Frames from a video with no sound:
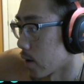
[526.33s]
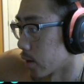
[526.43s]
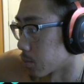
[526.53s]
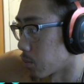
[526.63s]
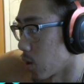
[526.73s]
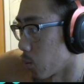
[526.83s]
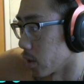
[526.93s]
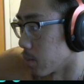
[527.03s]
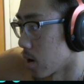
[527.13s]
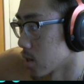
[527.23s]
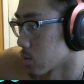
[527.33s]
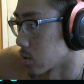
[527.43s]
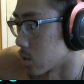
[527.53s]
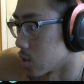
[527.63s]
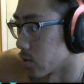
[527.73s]
at the point where the monster
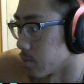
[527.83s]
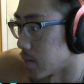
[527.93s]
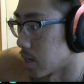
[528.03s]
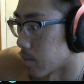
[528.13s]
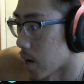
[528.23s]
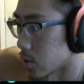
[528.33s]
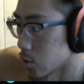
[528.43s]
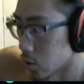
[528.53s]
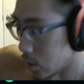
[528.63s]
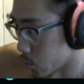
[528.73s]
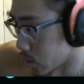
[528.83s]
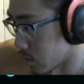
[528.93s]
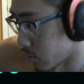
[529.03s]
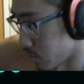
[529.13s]
returns from being banished. This will give